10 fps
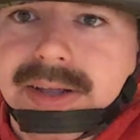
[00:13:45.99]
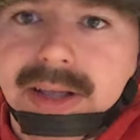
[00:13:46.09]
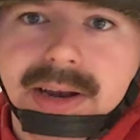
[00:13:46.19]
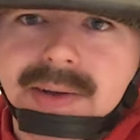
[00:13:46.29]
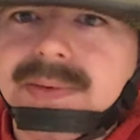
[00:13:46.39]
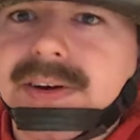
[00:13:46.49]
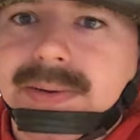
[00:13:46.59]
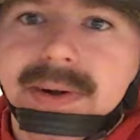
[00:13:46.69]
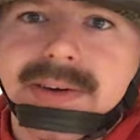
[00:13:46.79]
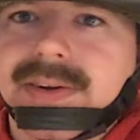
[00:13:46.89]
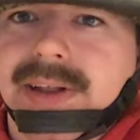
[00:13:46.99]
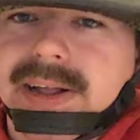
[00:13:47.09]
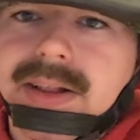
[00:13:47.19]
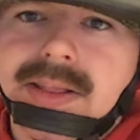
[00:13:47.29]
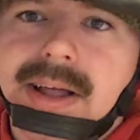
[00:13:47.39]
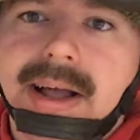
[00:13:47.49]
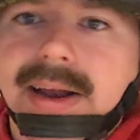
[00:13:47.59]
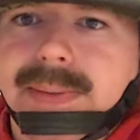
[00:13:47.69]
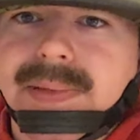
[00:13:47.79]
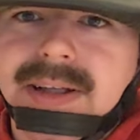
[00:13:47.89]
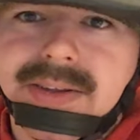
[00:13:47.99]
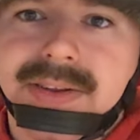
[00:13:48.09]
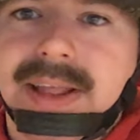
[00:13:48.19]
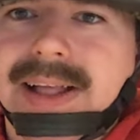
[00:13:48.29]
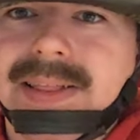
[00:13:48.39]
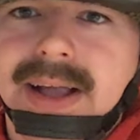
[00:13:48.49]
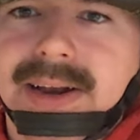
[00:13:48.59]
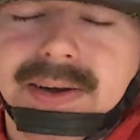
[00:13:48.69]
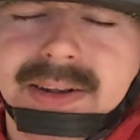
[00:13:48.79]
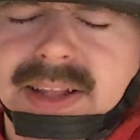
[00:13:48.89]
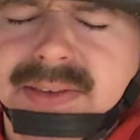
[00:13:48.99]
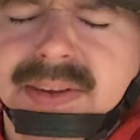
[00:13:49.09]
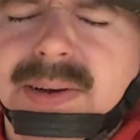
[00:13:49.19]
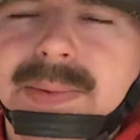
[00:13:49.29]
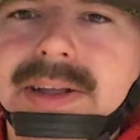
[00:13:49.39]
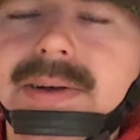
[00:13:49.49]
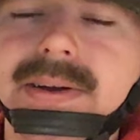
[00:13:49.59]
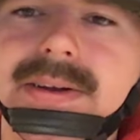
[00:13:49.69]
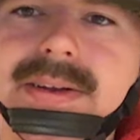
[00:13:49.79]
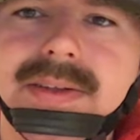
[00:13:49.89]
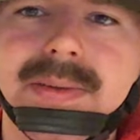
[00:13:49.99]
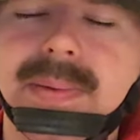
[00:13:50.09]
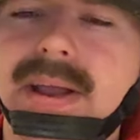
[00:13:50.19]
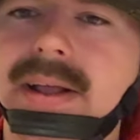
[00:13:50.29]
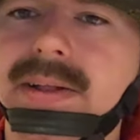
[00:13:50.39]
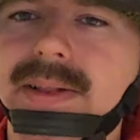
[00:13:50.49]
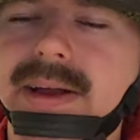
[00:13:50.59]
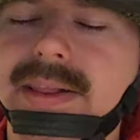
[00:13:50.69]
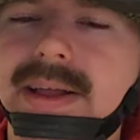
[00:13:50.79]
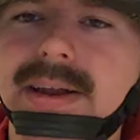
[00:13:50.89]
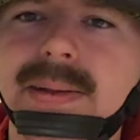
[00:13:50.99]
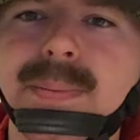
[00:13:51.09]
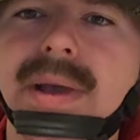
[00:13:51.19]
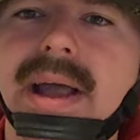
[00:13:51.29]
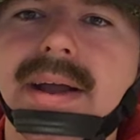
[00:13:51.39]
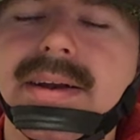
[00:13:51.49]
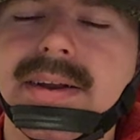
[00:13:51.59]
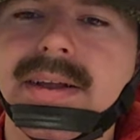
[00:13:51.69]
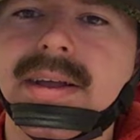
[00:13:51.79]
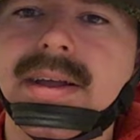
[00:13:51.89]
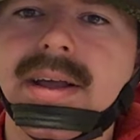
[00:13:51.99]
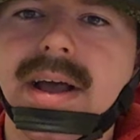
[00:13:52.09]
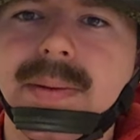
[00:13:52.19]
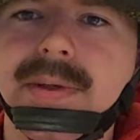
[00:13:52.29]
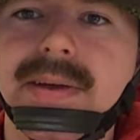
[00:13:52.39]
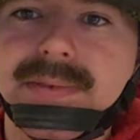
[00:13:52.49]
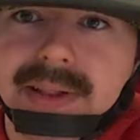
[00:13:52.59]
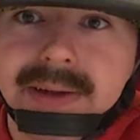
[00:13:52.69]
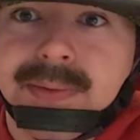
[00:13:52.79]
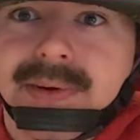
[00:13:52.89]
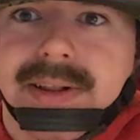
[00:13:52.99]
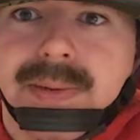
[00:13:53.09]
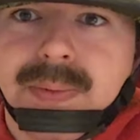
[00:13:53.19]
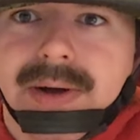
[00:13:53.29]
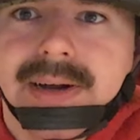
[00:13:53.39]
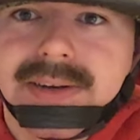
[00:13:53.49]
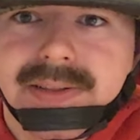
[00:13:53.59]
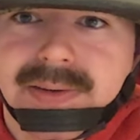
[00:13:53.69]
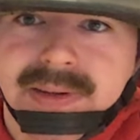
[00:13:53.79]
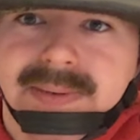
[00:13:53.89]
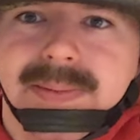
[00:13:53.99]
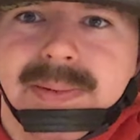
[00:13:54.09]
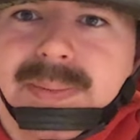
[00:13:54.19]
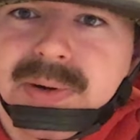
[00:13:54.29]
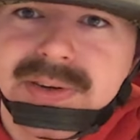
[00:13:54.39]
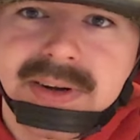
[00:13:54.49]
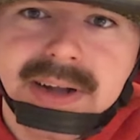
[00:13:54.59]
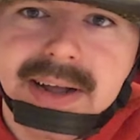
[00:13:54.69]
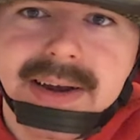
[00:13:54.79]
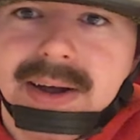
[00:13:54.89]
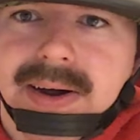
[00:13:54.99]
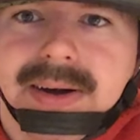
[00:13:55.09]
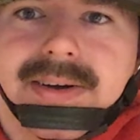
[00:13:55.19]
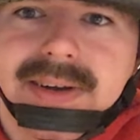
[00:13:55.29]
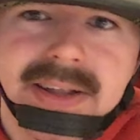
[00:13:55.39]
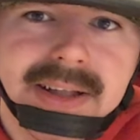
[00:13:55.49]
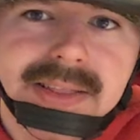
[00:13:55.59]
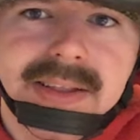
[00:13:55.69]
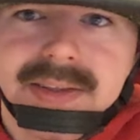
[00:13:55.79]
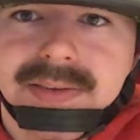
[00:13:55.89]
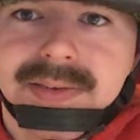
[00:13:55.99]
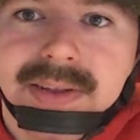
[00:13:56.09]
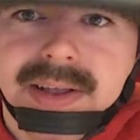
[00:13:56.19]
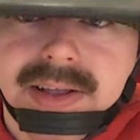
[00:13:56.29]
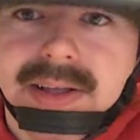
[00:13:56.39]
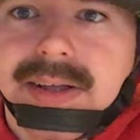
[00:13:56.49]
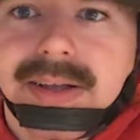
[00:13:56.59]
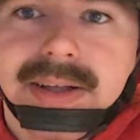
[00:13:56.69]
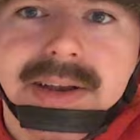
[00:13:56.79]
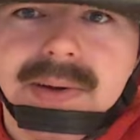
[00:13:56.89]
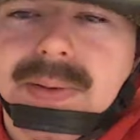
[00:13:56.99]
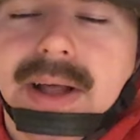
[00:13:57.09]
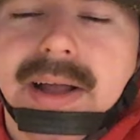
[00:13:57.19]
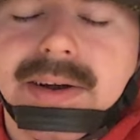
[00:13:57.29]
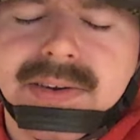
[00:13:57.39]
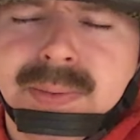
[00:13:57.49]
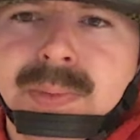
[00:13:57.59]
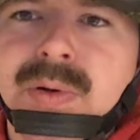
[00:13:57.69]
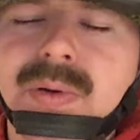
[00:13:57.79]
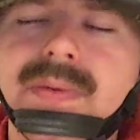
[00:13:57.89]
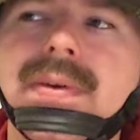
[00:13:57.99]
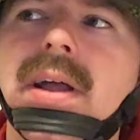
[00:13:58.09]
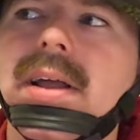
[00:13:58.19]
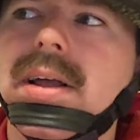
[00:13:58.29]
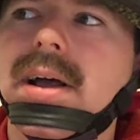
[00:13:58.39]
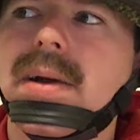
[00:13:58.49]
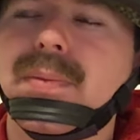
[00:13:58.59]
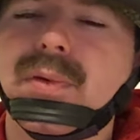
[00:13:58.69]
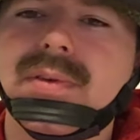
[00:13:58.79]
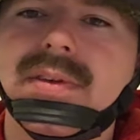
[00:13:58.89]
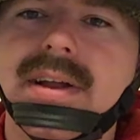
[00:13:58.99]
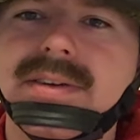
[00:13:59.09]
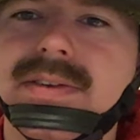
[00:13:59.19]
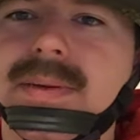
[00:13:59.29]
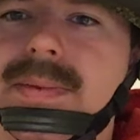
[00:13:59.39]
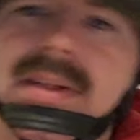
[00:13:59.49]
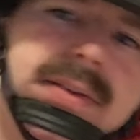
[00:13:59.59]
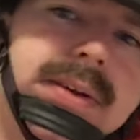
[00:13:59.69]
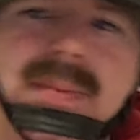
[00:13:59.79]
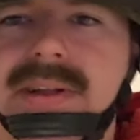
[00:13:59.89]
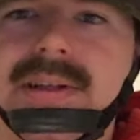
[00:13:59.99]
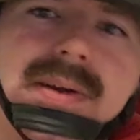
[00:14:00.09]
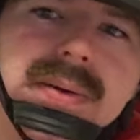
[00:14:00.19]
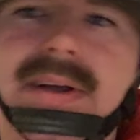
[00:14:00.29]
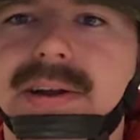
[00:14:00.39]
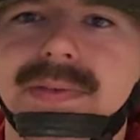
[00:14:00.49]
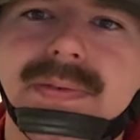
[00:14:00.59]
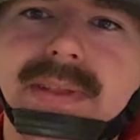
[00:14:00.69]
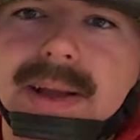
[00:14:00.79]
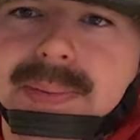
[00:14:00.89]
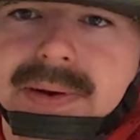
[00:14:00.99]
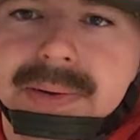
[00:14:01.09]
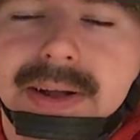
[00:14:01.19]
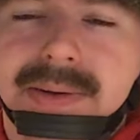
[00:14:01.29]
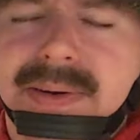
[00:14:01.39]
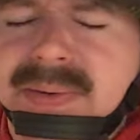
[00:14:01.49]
in every direction, like a lot, because of that liner, and that's going to be good at dissipating a lot of that impact. Um, you have to, like, really want it, though. You have to be pushing kind of hard to get this, you know, liner to move. Um, so it's not just something that's going to be, you know, kind of flopping around